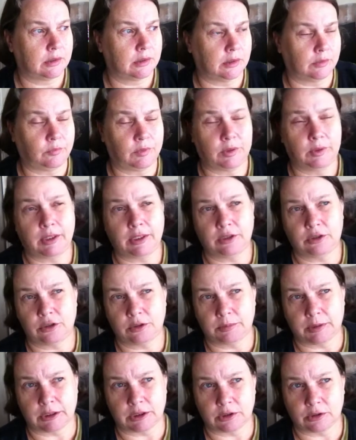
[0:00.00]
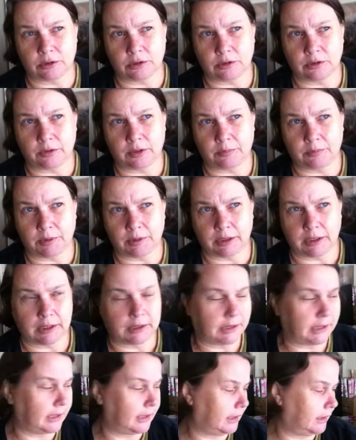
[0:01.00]
if we wait too much longer, then we're going to
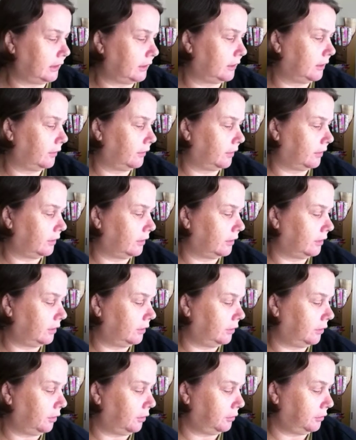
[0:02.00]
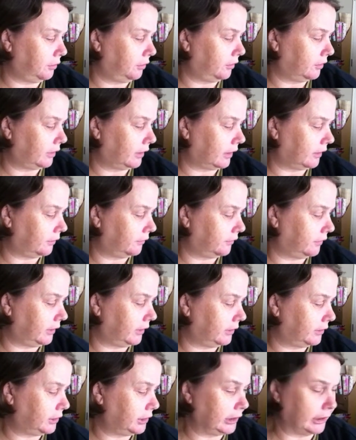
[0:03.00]
get into the no new starts for
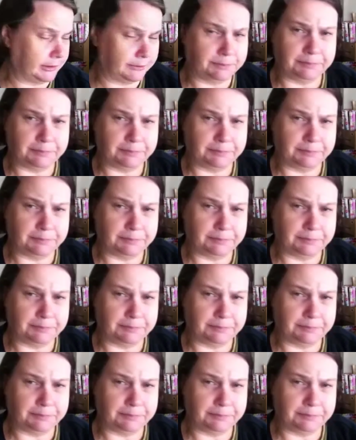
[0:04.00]
next year.